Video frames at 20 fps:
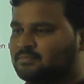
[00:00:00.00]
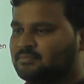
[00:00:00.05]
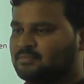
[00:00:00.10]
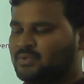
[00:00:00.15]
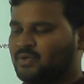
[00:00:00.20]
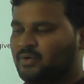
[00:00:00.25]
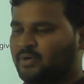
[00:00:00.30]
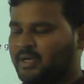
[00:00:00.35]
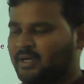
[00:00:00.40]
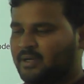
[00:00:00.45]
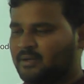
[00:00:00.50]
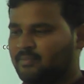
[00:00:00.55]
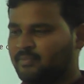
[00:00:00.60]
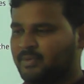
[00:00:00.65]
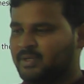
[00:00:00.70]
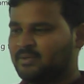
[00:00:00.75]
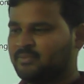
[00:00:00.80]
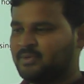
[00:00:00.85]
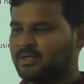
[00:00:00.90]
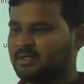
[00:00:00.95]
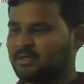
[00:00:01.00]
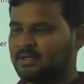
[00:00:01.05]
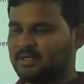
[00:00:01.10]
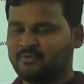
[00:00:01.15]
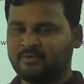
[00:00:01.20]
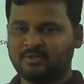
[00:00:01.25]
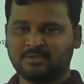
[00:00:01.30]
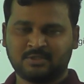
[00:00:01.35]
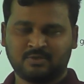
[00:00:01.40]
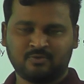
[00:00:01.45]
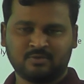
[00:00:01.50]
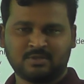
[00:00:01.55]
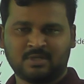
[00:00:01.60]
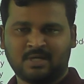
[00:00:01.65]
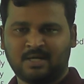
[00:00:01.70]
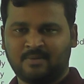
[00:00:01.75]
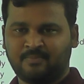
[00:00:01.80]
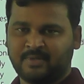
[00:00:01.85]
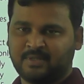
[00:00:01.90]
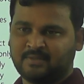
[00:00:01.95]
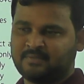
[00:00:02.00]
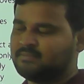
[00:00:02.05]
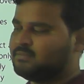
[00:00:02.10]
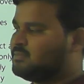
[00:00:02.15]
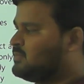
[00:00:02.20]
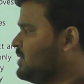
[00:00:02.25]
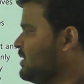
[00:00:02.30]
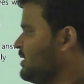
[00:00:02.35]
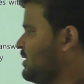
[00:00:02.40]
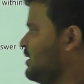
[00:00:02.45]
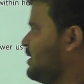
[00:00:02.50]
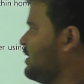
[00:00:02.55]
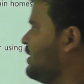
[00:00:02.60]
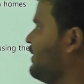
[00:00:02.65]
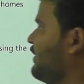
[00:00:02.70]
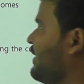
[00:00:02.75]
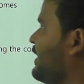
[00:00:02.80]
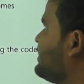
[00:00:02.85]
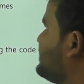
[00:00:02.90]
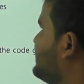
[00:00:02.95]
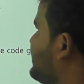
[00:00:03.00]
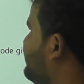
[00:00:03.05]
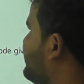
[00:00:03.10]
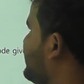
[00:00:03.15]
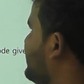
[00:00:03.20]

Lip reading: Okay, Minamata convention was happened. Next after